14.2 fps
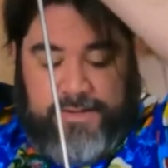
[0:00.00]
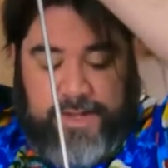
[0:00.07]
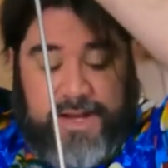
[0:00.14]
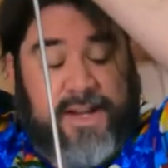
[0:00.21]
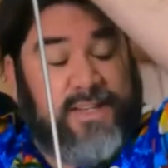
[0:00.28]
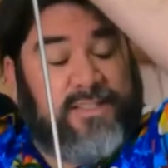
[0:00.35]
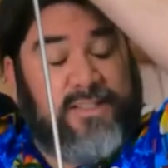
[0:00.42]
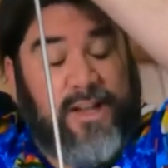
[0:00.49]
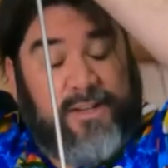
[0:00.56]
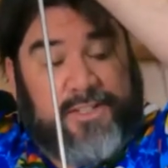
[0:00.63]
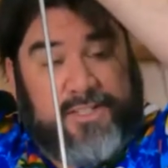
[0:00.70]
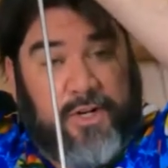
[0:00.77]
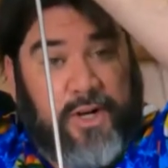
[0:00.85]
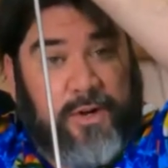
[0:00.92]
it is not
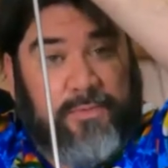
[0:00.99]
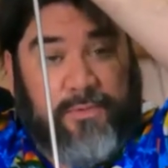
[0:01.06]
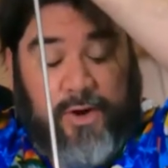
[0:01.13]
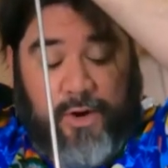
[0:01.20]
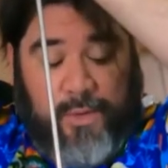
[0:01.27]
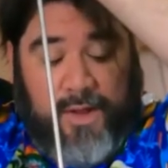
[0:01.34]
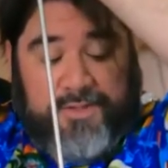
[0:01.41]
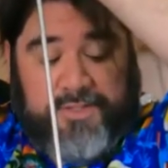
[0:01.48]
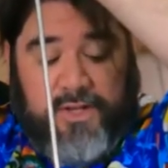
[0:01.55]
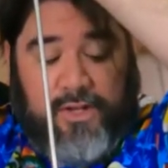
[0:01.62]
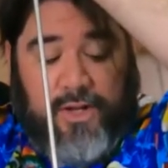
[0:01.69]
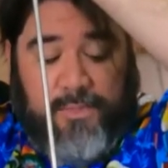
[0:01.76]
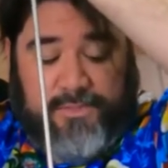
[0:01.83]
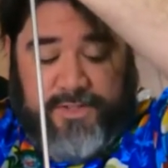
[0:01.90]
stirred up very well. It's
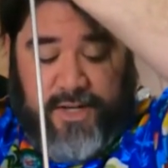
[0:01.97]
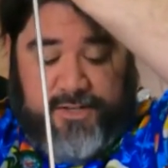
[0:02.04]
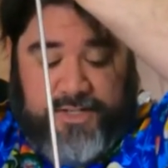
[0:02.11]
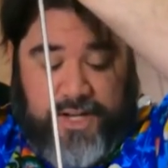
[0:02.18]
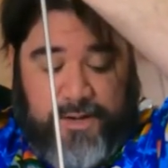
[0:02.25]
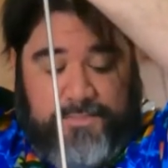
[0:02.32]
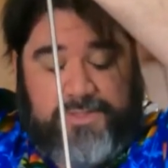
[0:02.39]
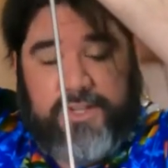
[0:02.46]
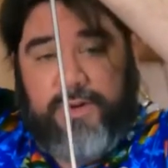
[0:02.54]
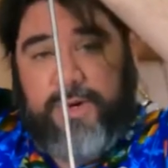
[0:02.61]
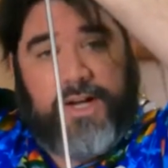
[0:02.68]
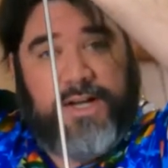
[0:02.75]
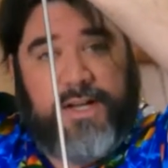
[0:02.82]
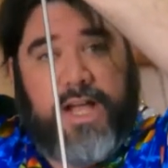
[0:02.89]
clumped on top,
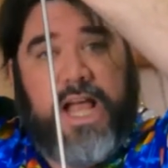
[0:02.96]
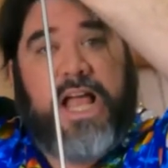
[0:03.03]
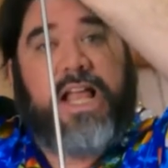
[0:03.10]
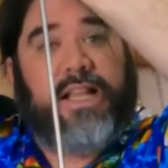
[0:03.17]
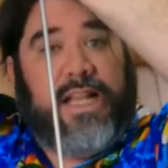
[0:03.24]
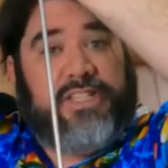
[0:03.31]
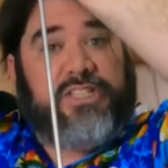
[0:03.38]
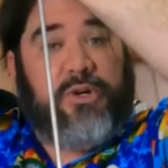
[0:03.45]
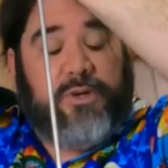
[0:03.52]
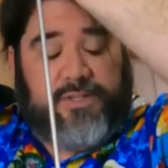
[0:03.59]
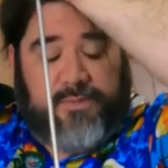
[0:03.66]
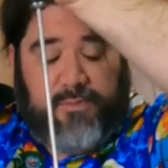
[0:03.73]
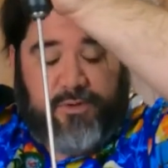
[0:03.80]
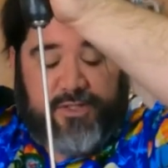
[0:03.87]
so uh, let's stir
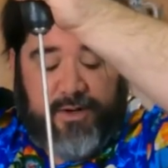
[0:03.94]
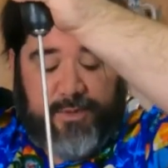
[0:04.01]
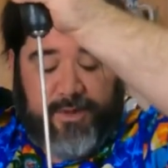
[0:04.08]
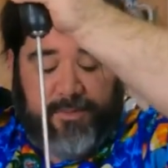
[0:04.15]
some more, shall